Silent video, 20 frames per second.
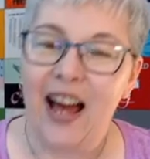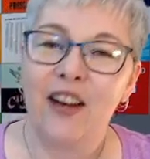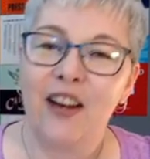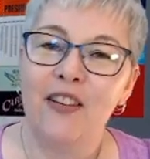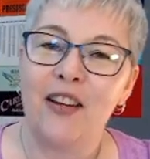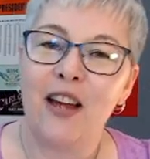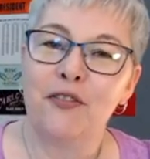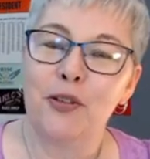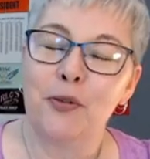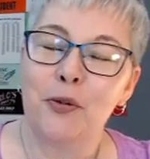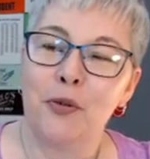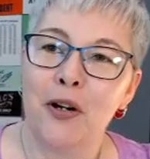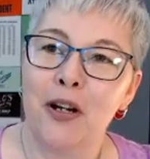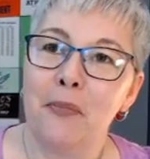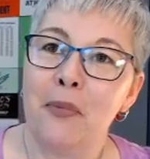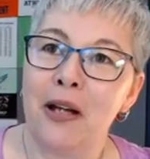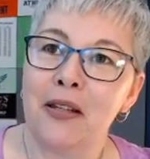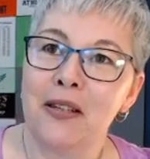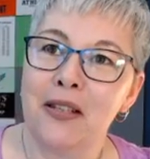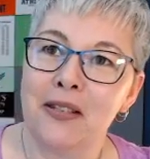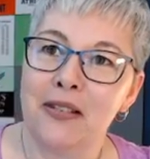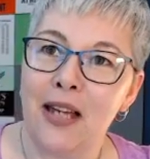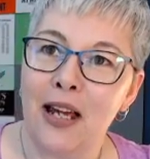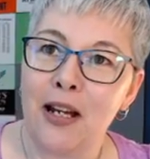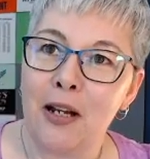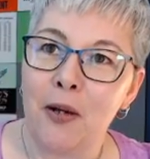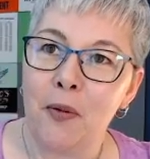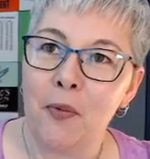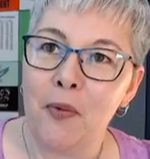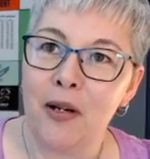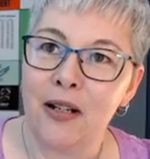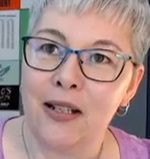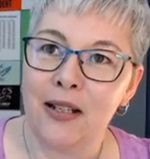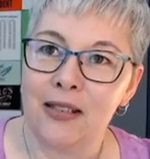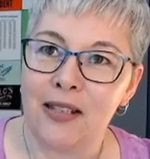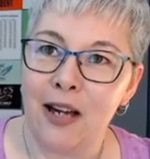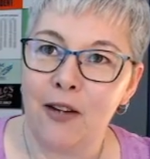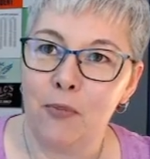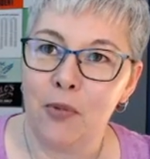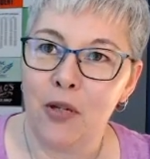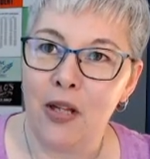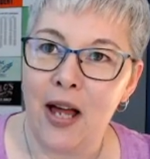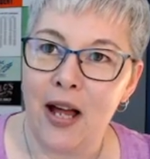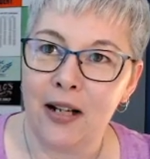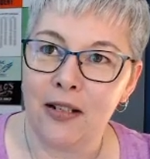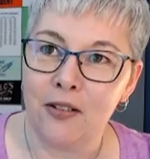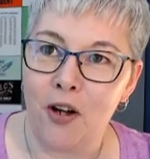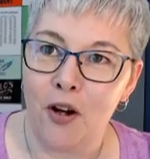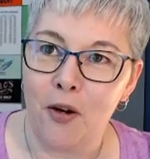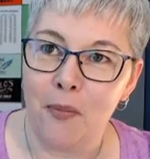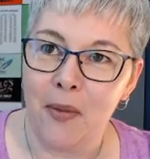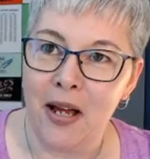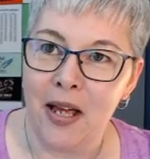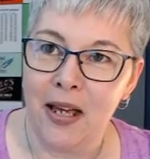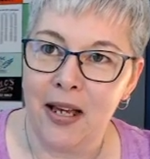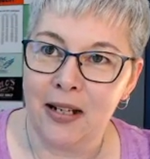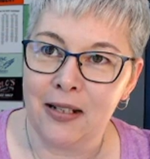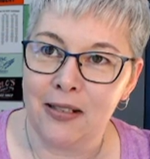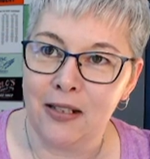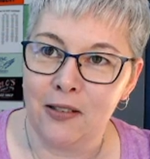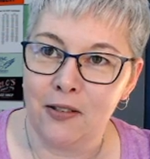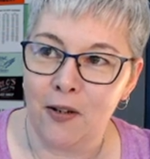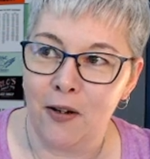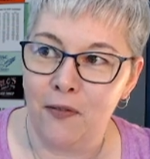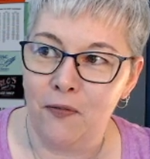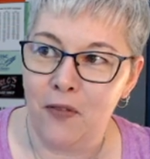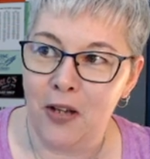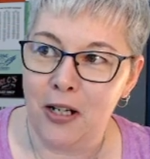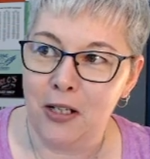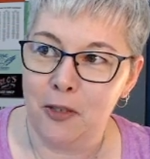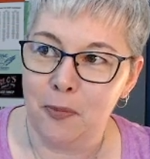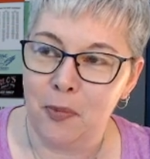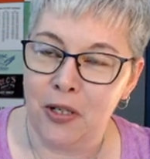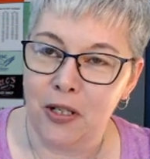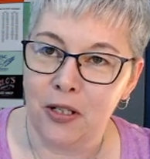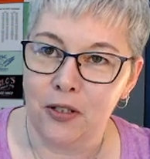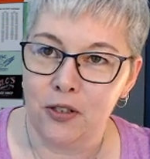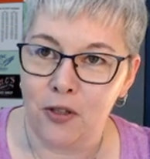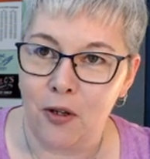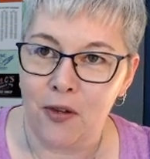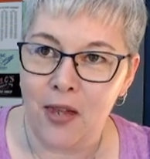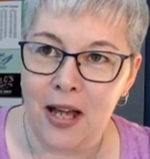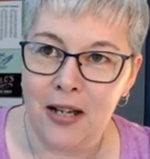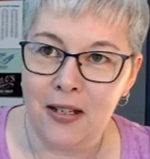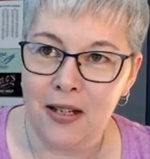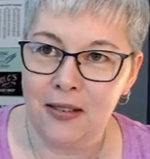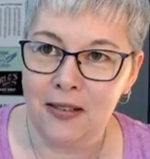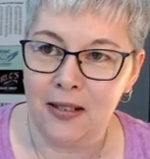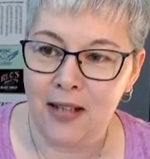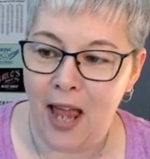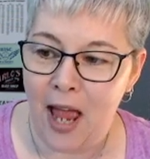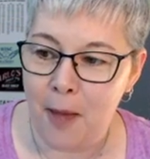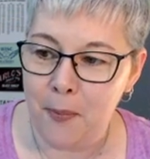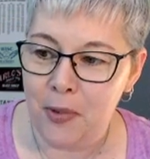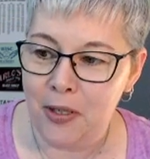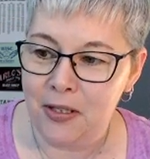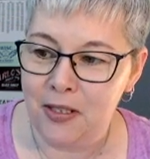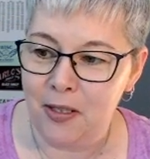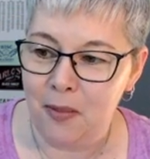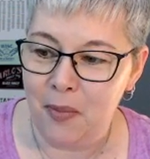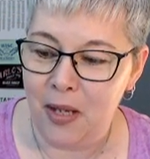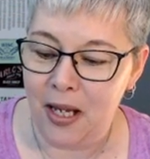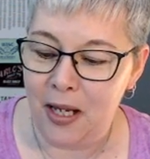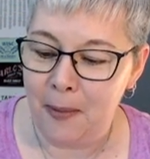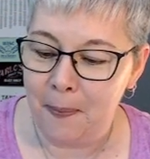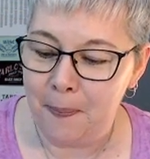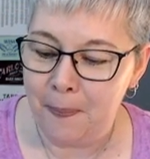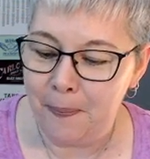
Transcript: I don't have to worry about the second one because I've blocked all my exes on Facebook, so that doesn't happen to me.